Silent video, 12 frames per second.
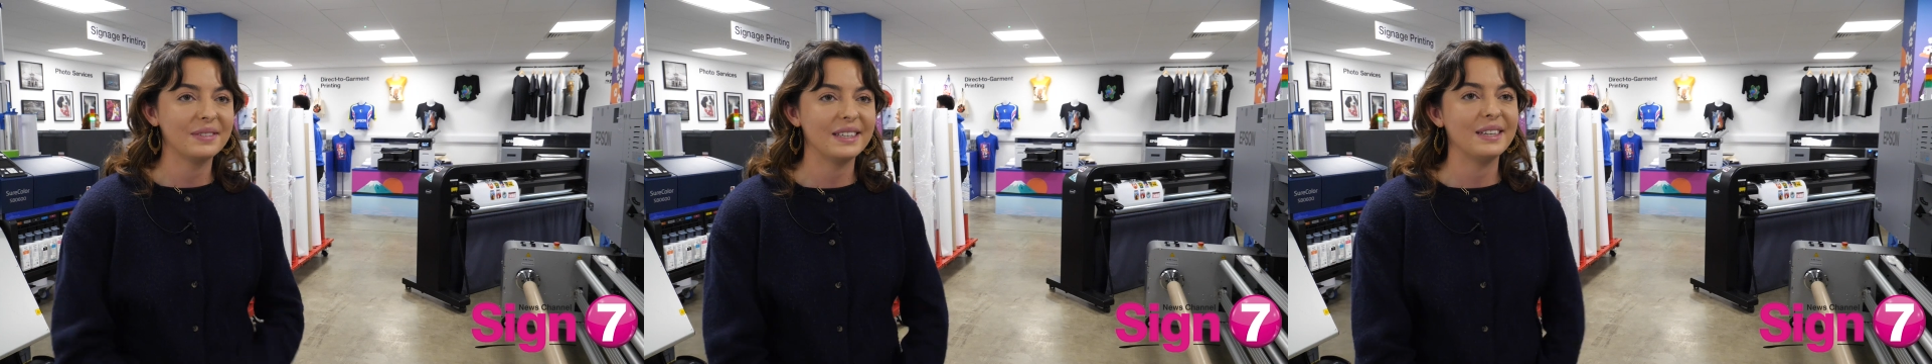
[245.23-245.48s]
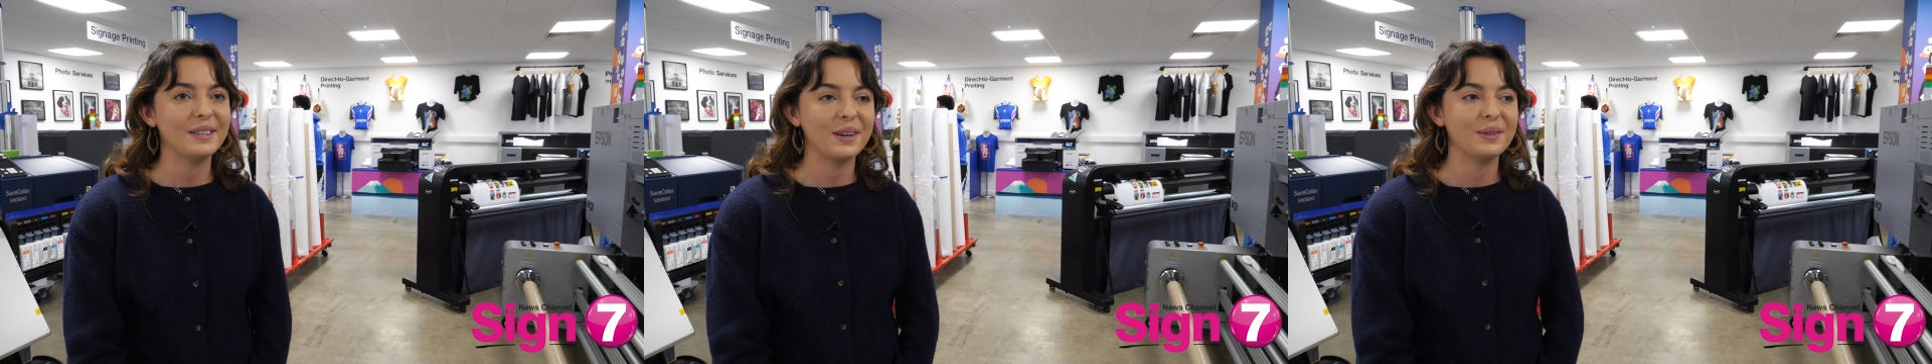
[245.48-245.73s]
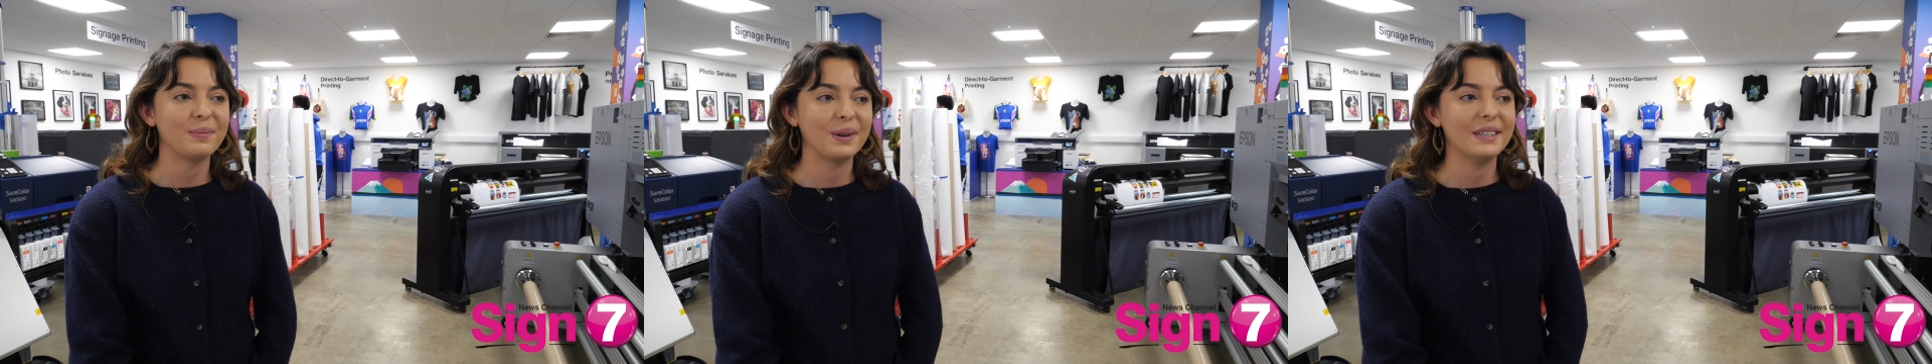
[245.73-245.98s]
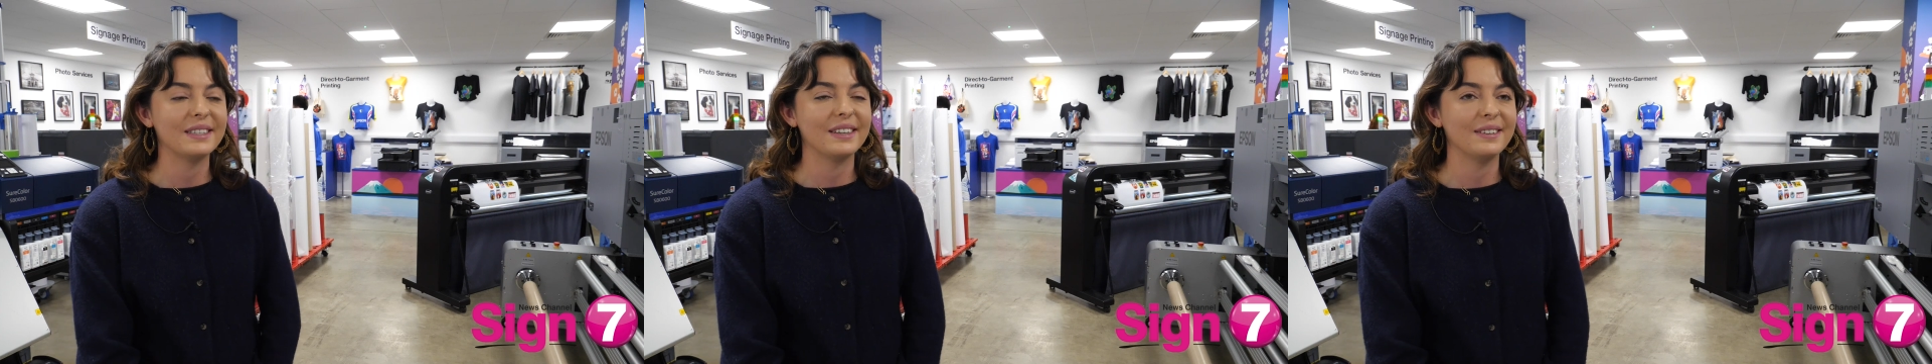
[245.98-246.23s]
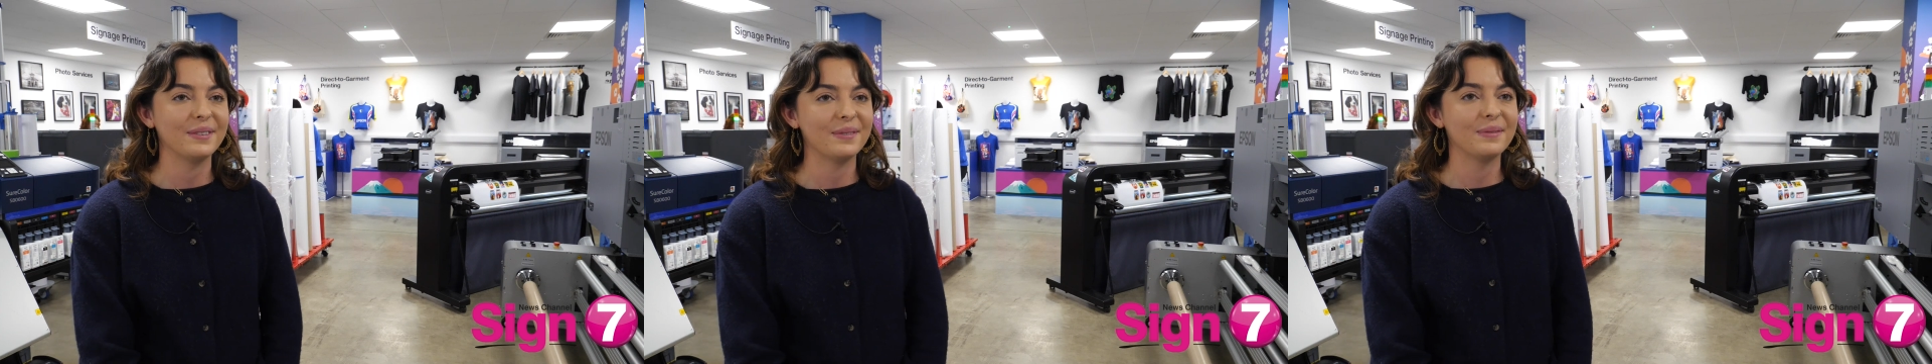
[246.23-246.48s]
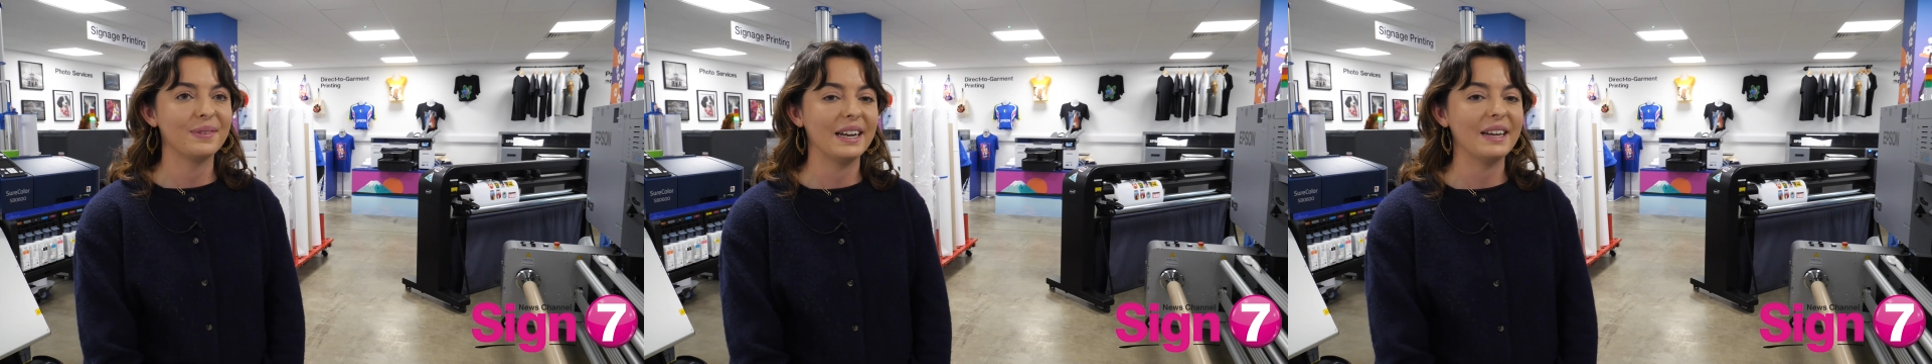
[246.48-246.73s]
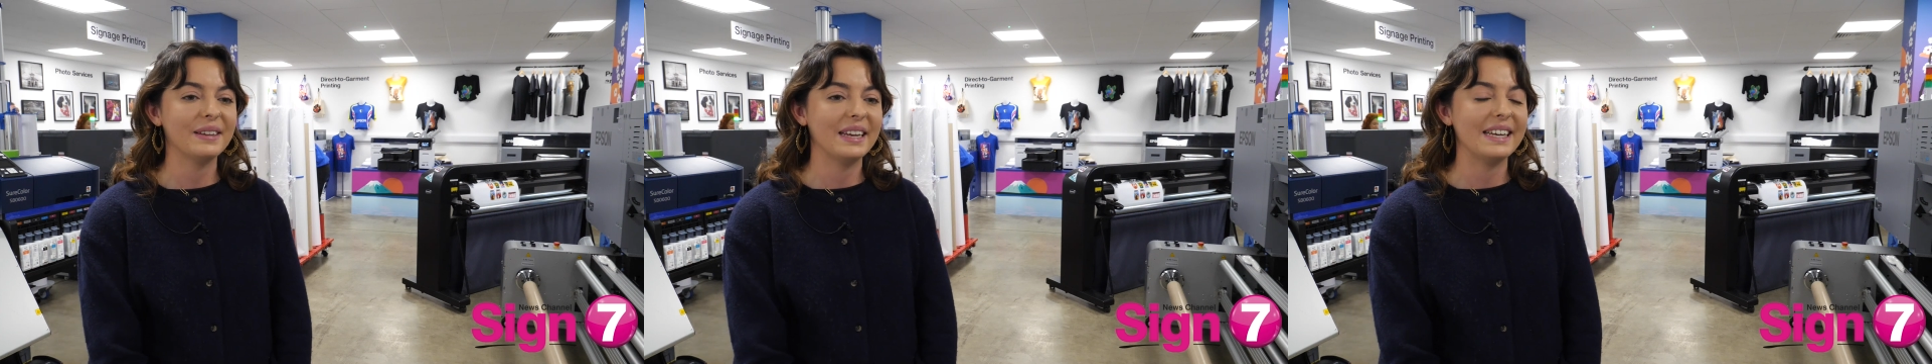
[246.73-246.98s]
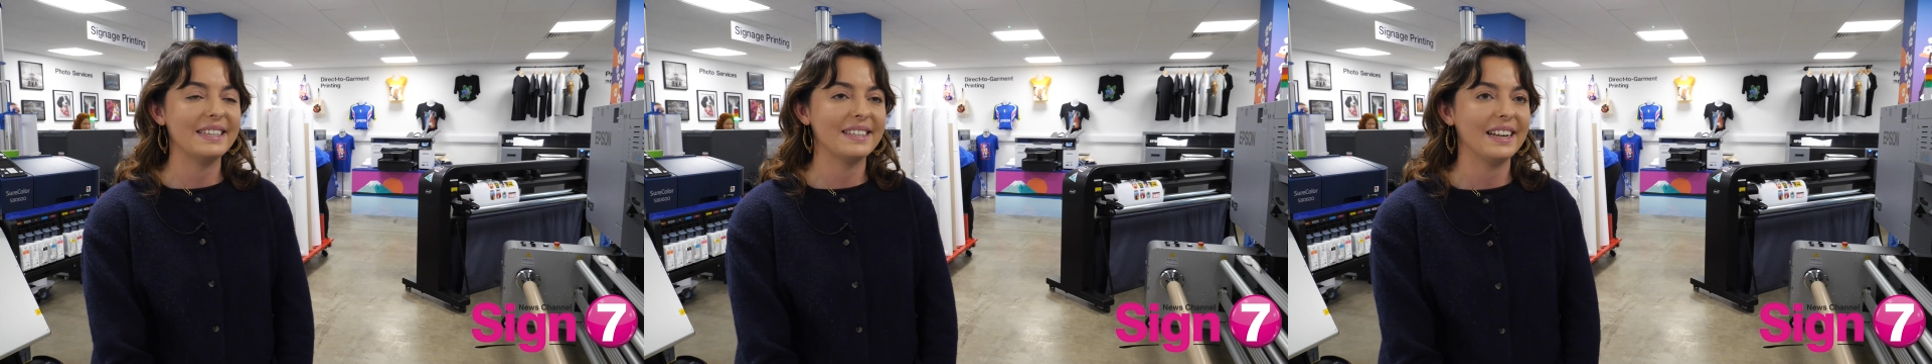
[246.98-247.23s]
t-shirts printed really
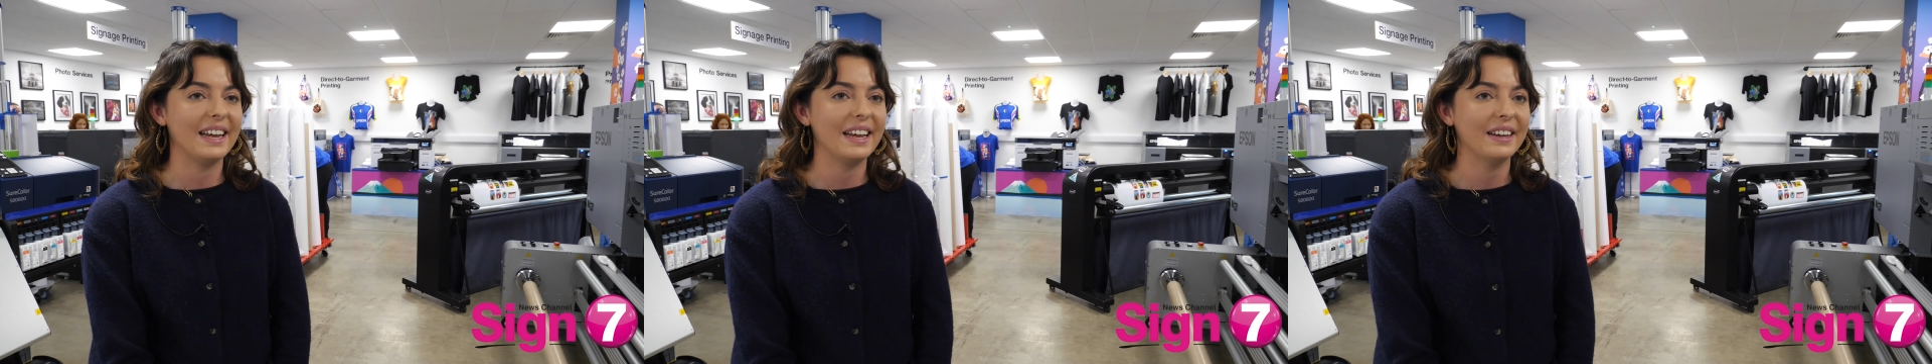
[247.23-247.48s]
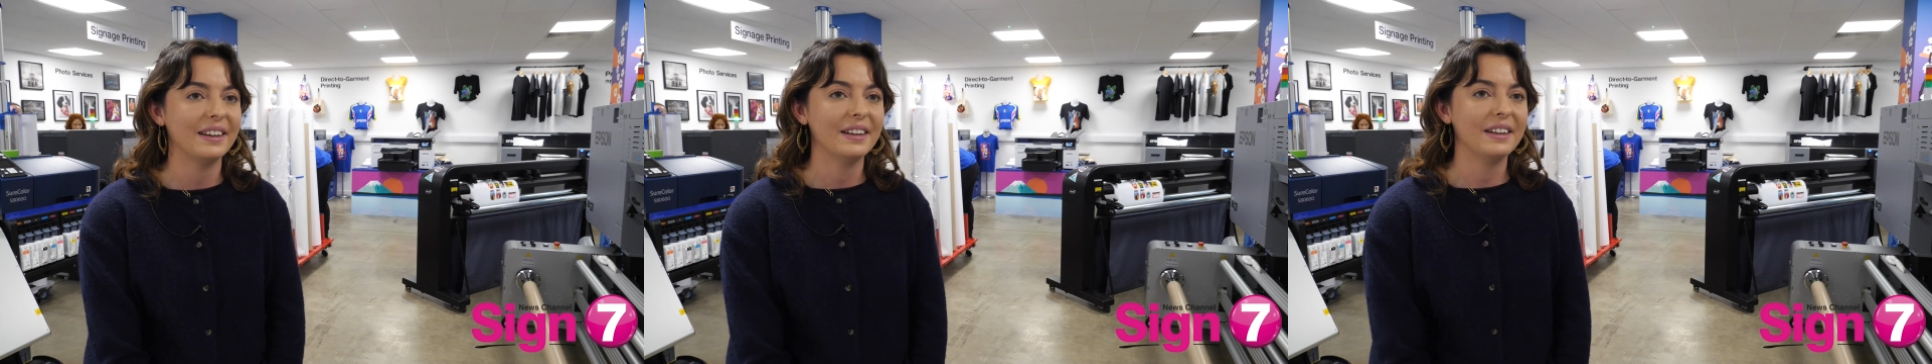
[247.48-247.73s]
easily.